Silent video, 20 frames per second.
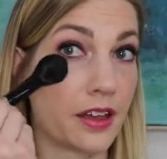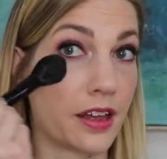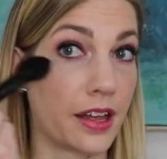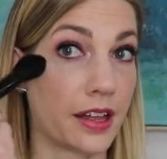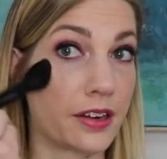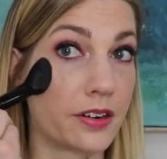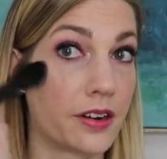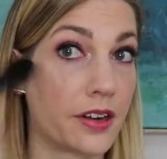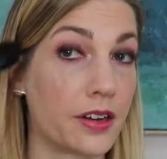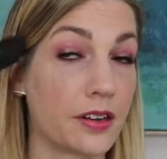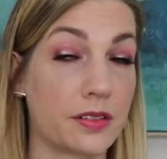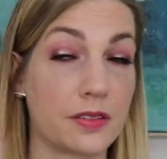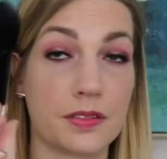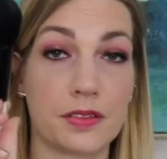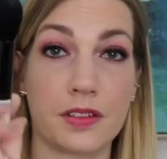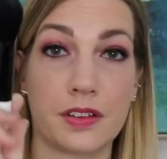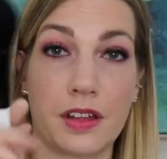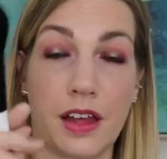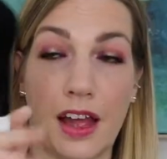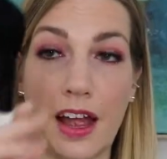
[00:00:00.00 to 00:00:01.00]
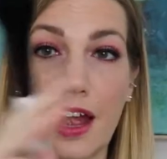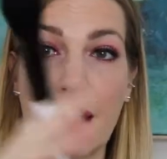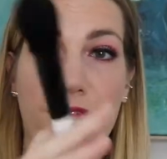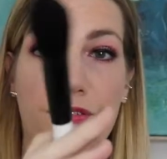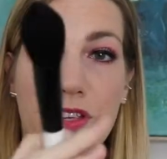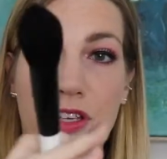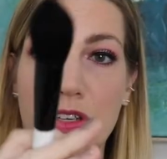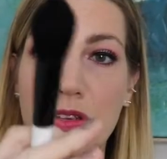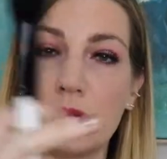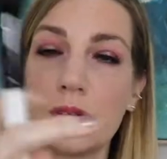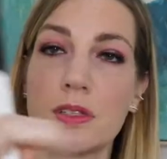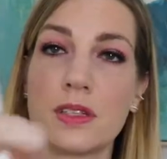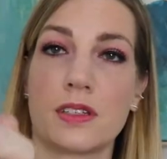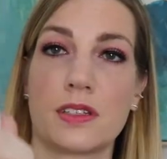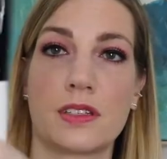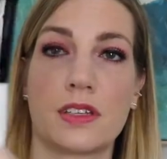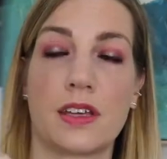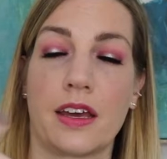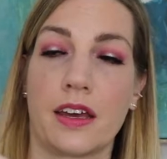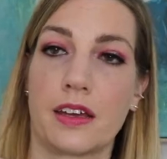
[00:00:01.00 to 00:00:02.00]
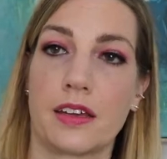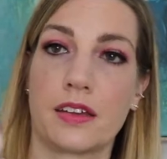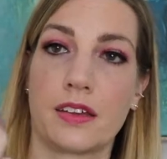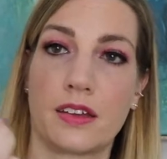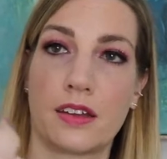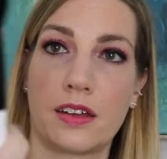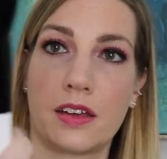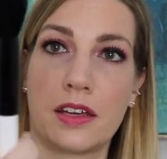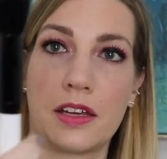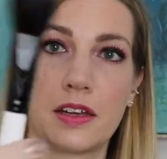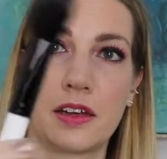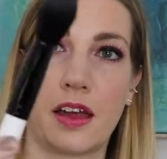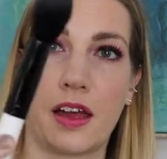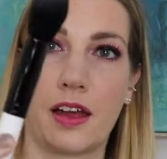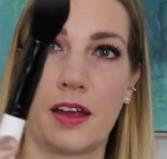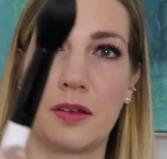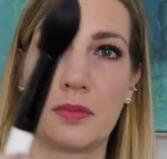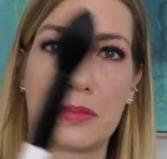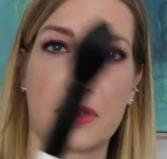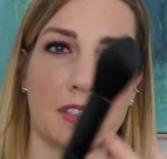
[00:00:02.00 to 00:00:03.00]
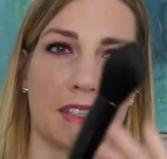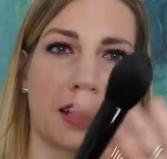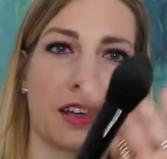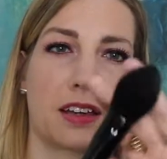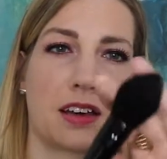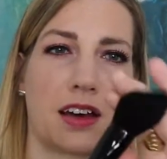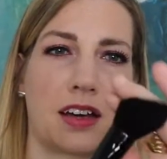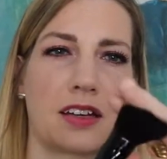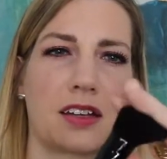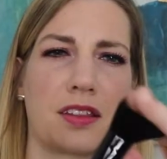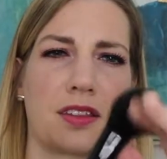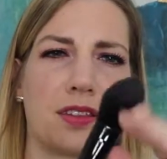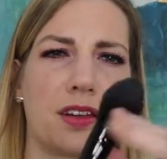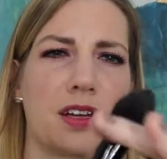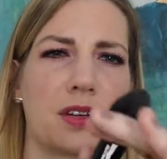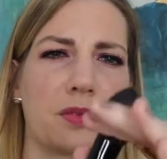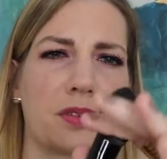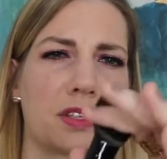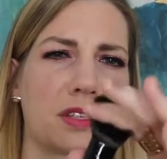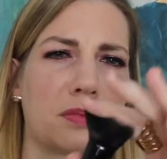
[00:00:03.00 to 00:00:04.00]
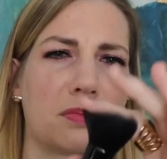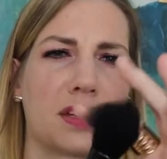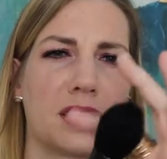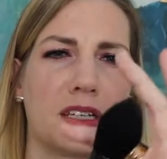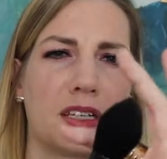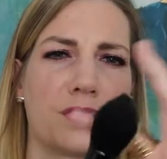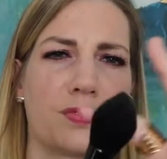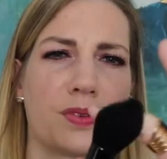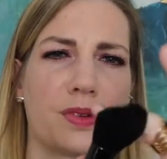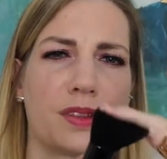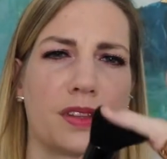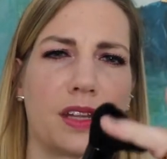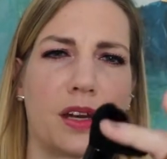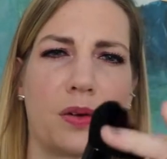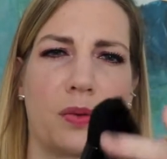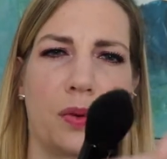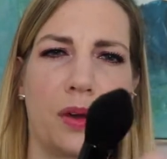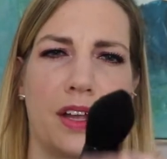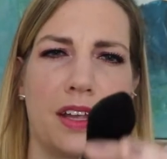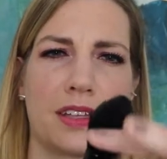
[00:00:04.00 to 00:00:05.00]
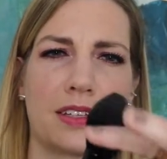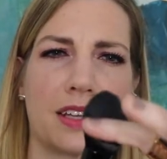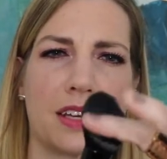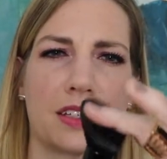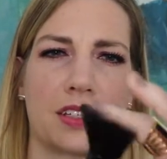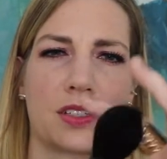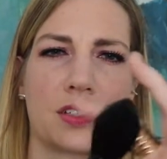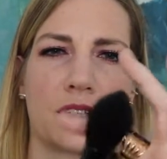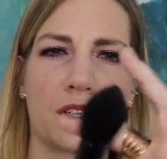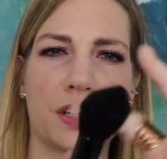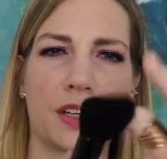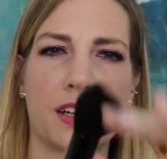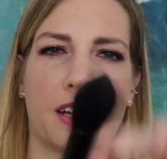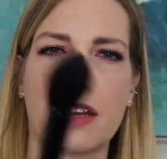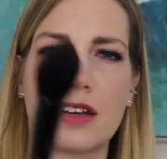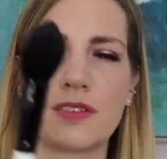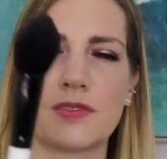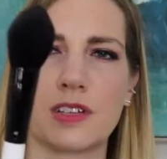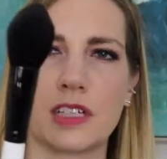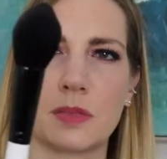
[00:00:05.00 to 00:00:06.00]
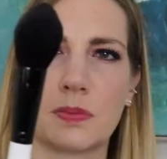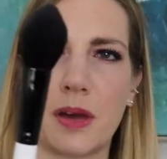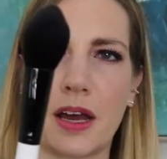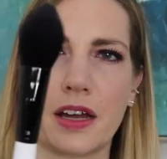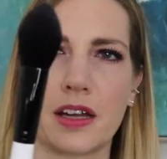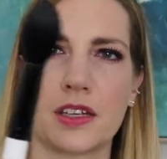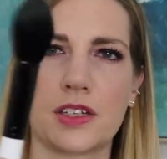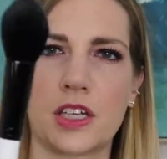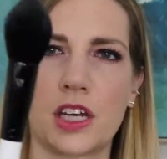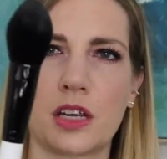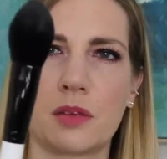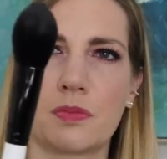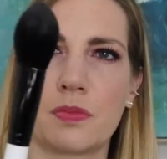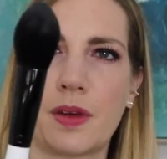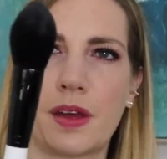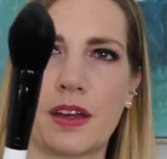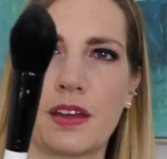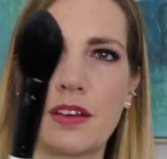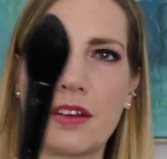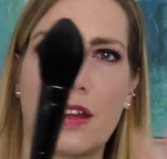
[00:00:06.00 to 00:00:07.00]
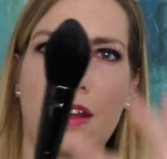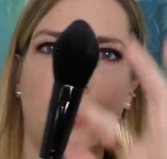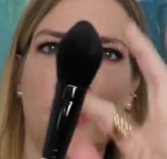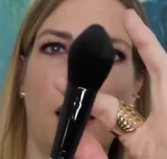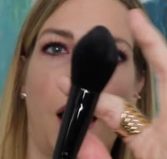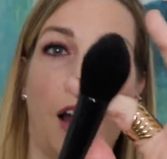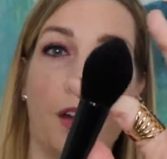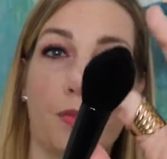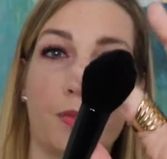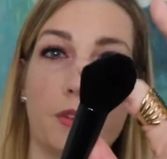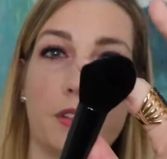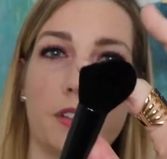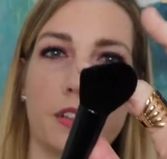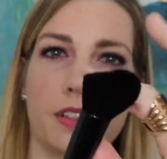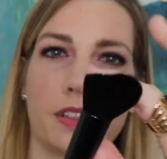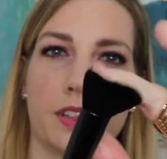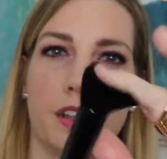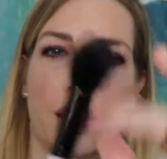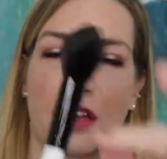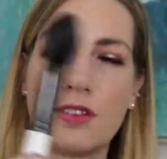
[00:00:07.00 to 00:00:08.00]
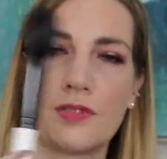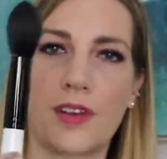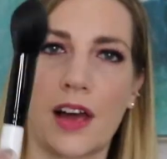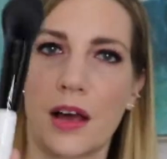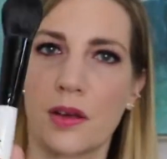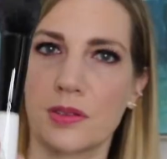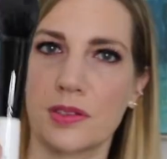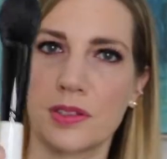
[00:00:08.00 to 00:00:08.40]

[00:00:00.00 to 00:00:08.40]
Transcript: I don't know. I haven't used this yet because I kind of thought it was something different than it was. I just took it out of its packaging, but I really love how